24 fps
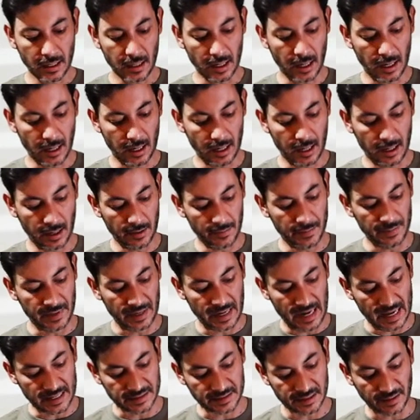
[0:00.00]
The
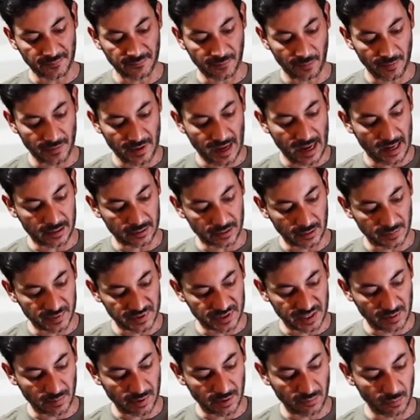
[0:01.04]
last step for that top
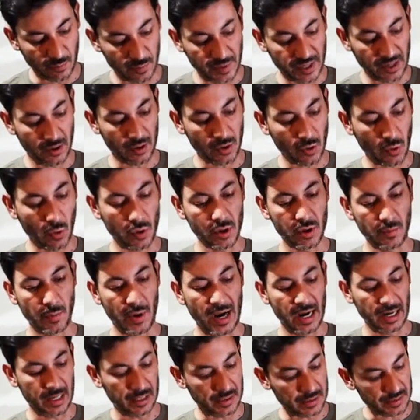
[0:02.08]
assembly will be our corner
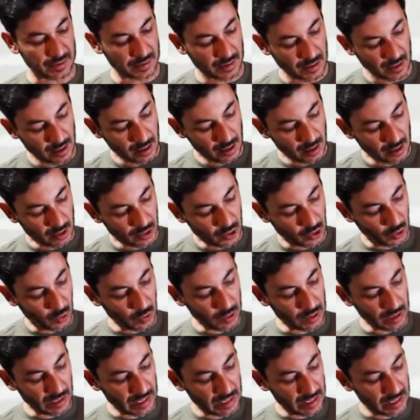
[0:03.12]
brackets.
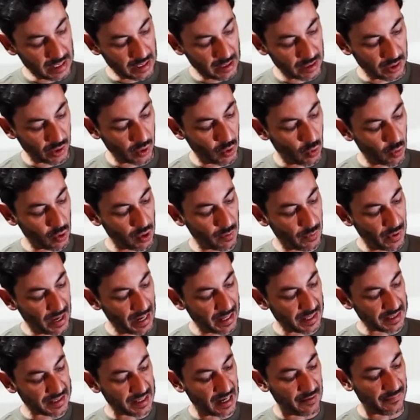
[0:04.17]
Currently, the corner
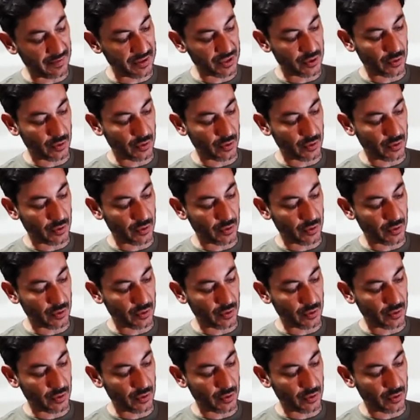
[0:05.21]
brackets have a